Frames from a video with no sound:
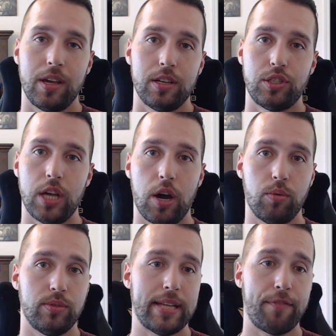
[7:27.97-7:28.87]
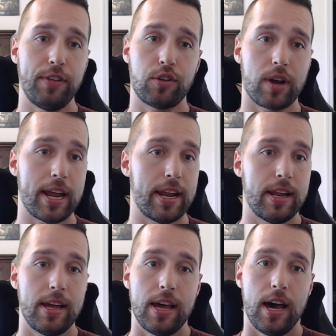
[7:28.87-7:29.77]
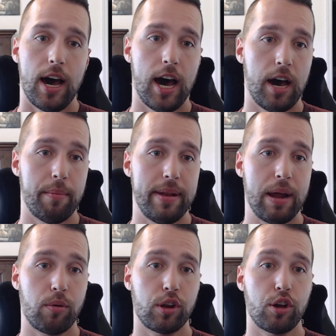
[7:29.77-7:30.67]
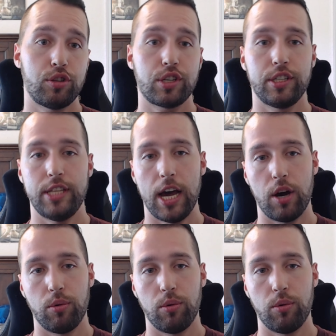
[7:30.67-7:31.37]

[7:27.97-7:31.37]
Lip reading: So it was definitely great. And now we're going to go to Godot.